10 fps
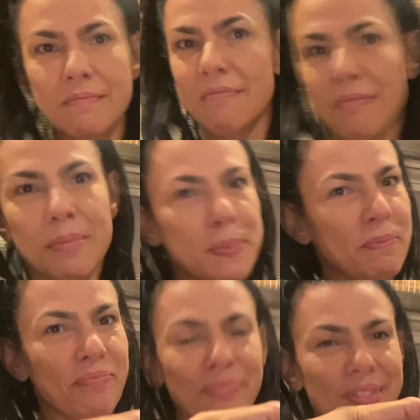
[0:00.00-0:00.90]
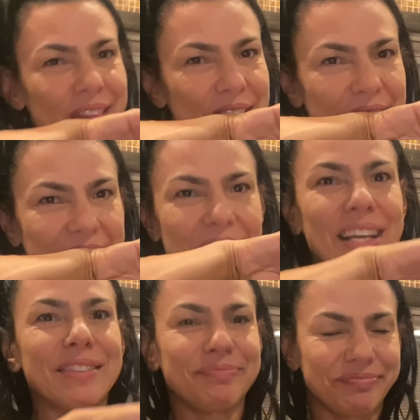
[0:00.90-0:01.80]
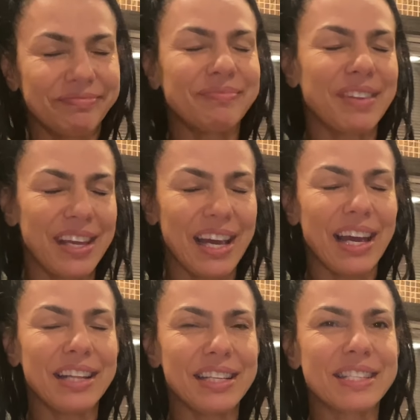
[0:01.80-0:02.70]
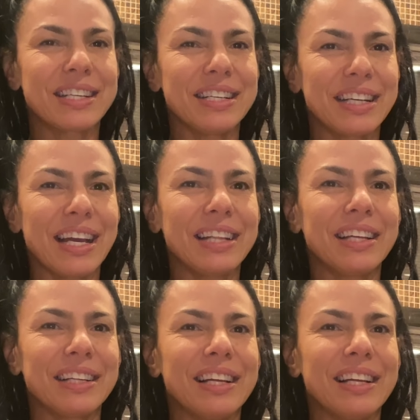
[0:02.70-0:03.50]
you're gonna reheat it in the microwave yeah, for and it's gonna get, tomorrow.